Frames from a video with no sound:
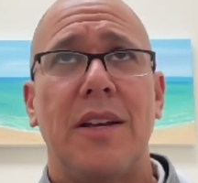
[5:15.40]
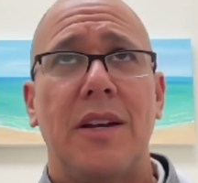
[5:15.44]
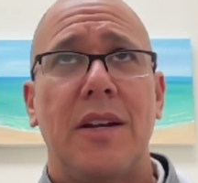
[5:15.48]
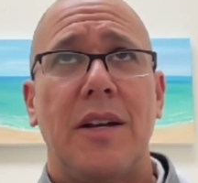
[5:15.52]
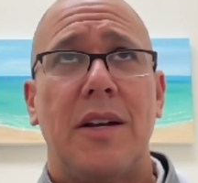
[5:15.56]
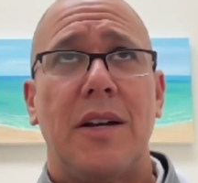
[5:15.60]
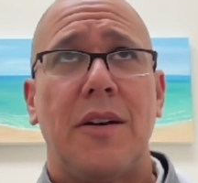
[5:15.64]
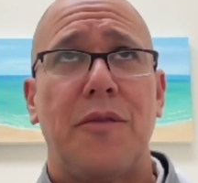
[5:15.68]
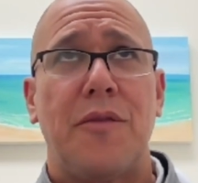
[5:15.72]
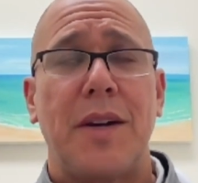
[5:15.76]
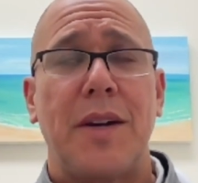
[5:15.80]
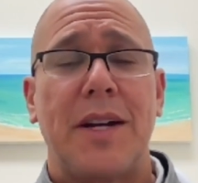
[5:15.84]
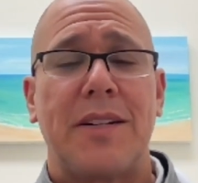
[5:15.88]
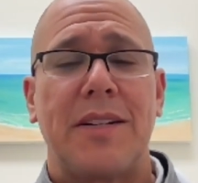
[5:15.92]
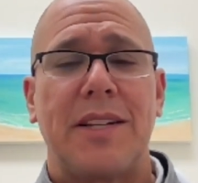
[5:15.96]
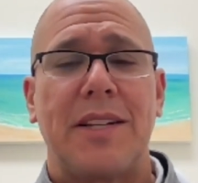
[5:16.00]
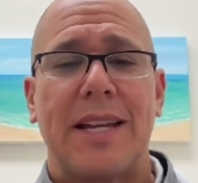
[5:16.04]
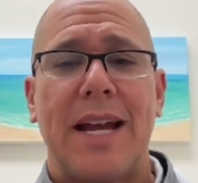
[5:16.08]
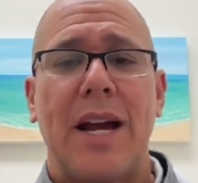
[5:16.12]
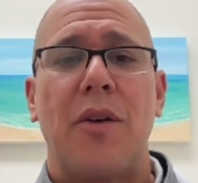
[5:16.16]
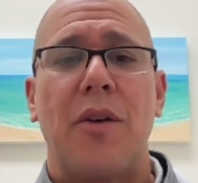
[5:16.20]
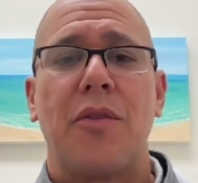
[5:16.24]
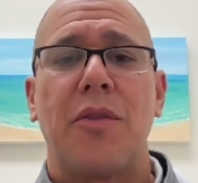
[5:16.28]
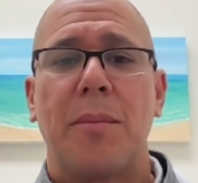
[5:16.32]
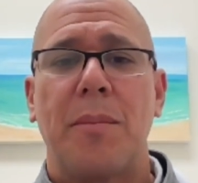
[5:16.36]
affecting
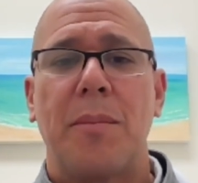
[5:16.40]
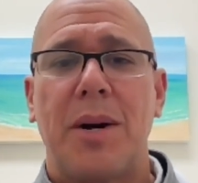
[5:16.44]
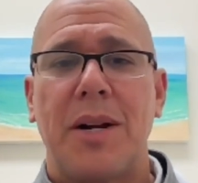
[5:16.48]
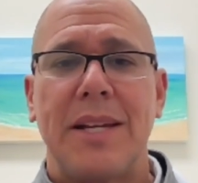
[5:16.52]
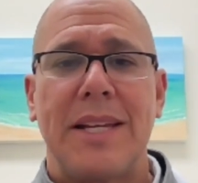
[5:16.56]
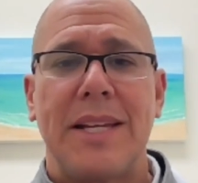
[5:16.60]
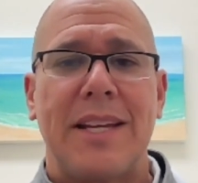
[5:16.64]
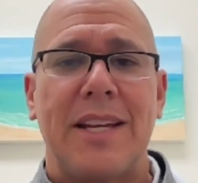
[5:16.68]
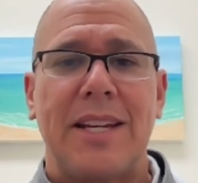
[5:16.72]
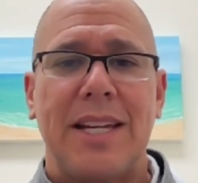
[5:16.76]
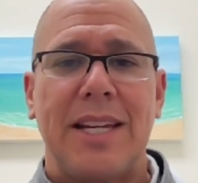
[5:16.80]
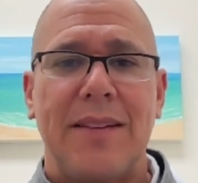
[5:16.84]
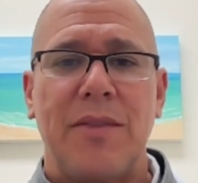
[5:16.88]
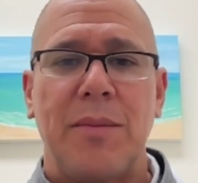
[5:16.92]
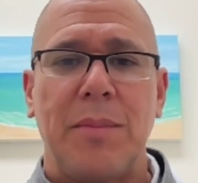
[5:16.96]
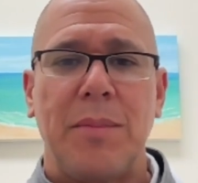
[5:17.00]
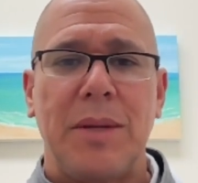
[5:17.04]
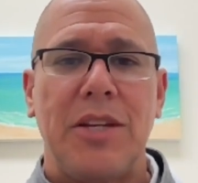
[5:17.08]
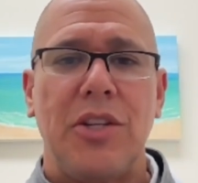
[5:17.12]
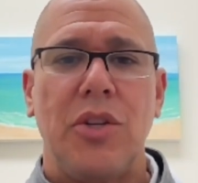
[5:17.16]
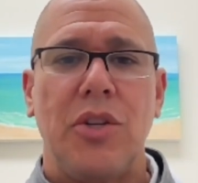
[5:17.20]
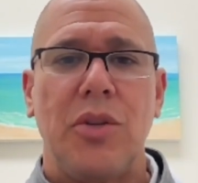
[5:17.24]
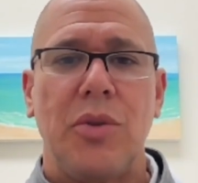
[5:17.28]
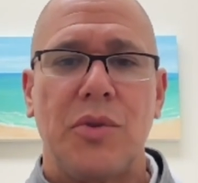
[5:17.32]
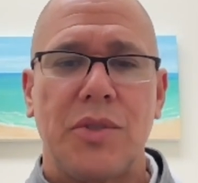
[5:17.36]
how the money can even be
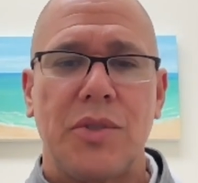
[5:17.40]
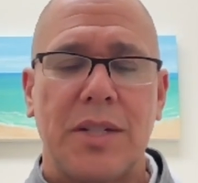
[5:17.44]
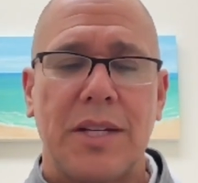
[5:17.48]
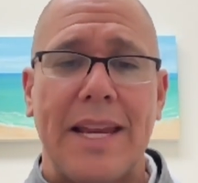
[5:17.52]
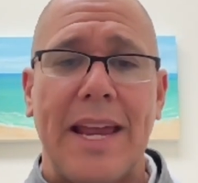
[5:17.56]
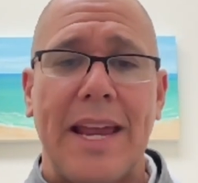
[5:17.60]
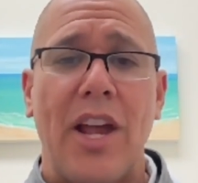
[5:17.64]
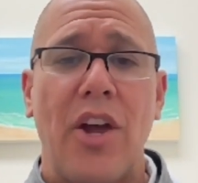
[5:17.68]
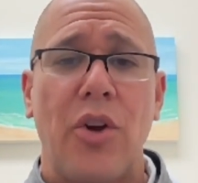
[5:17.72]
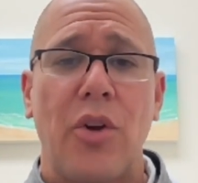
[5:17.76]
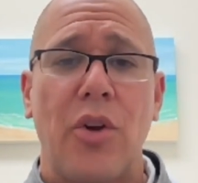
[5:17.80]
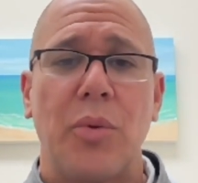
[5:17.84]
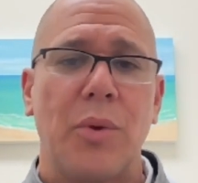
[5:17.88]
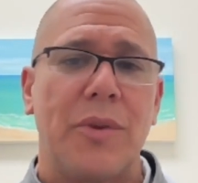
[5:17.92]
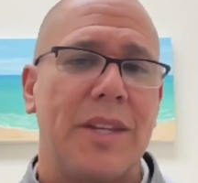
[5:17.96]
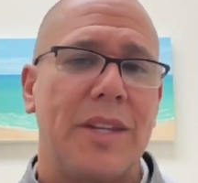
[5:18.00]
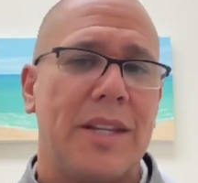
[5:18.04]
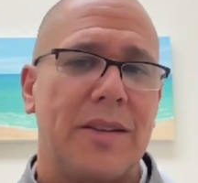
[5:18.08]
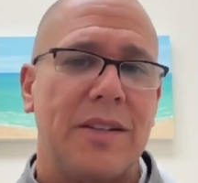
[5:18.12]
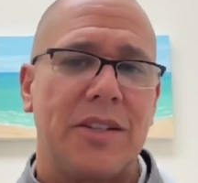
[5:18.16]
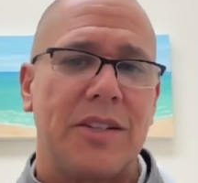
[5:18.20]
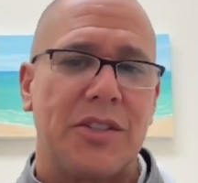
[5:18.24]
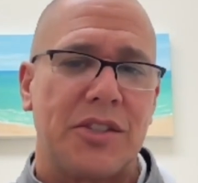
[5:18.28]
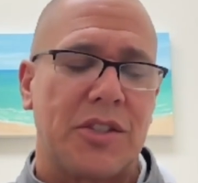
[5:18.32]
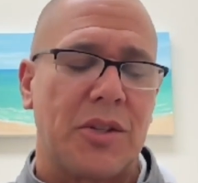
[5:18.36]
used and held
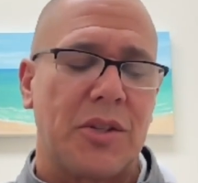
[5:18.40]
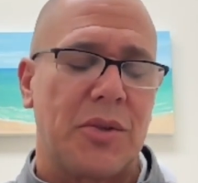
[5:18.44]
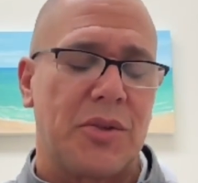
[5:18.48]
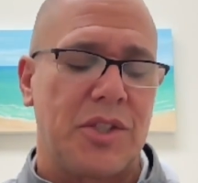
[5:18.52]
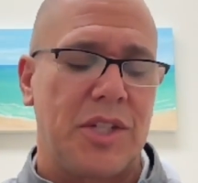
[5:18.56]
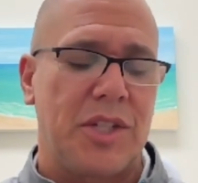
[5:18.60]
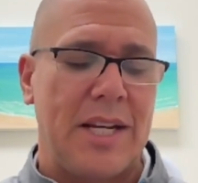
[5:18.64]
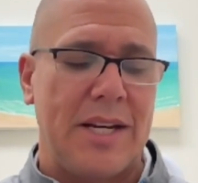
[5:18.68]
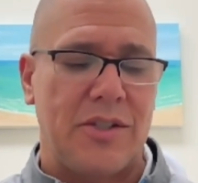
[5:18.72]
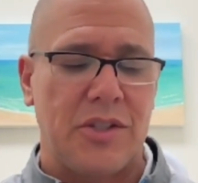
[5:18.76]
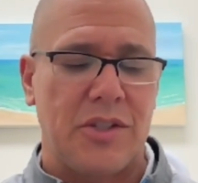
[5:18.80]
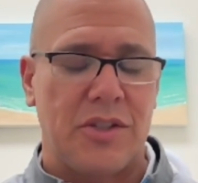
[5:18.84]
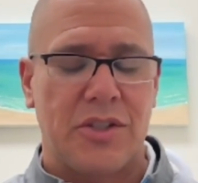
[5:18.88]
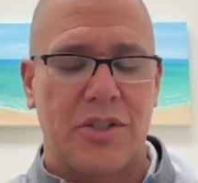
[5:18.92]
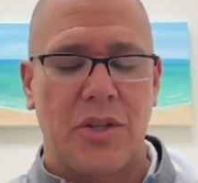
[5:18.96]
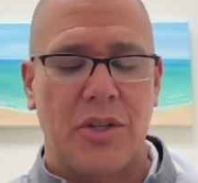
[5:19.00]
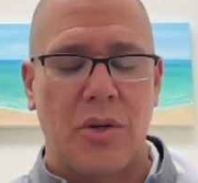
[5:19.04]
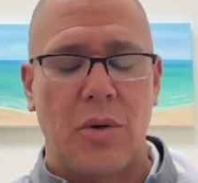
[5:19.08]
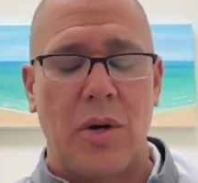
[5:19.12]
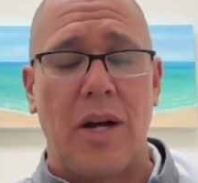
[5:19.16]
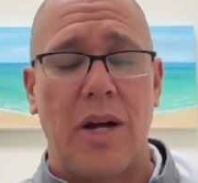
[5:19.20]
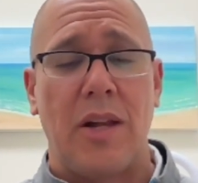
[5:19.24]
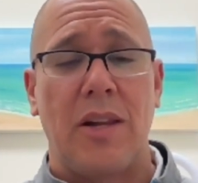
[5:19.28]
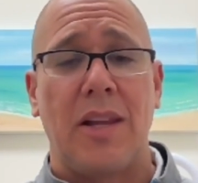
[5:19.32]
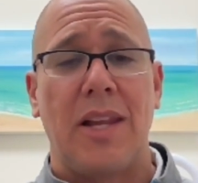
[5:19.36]
within the association.
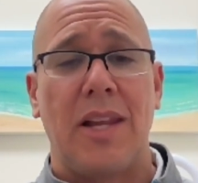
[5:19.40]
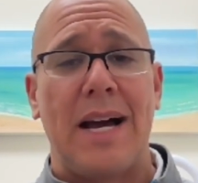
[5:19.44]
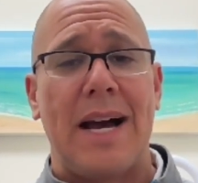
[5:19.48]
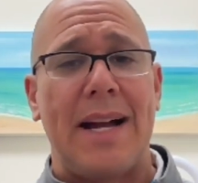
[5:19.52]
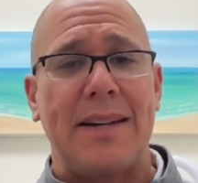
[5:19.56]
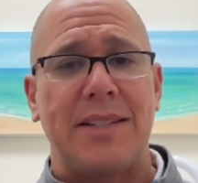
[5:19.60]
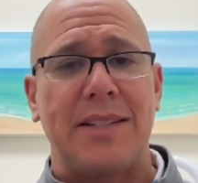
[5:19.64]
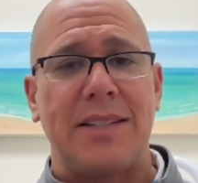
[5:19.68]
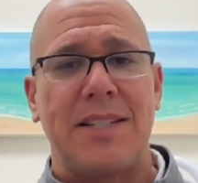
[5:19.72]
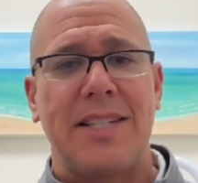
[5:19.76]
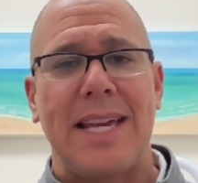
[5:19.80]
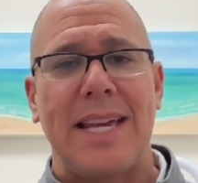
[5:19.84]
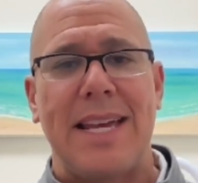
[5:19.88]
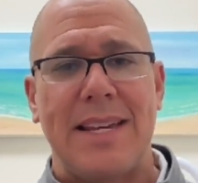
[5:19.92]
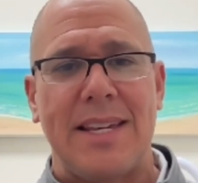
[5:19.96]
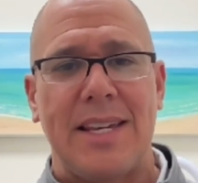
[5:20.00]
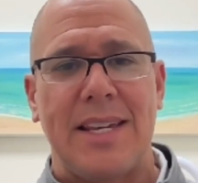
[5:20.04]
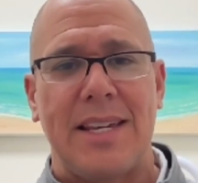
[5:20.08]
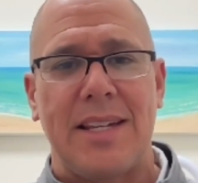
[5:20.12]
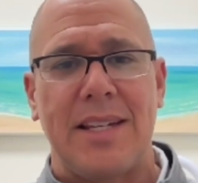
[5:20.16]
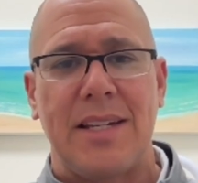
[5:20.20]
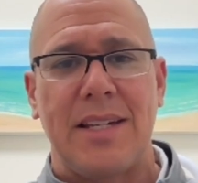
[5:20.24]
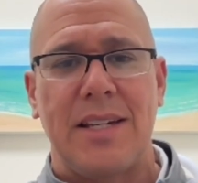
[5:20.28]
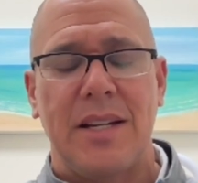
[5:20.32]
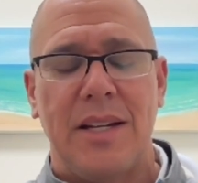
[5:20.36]
So a lot to take
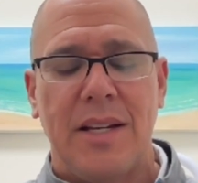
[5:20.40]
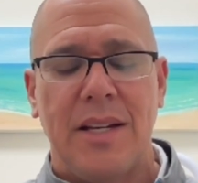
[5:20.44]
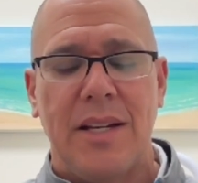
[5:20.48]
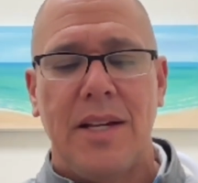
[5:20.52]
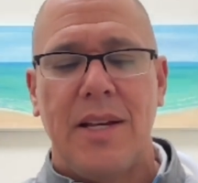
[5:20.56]
in.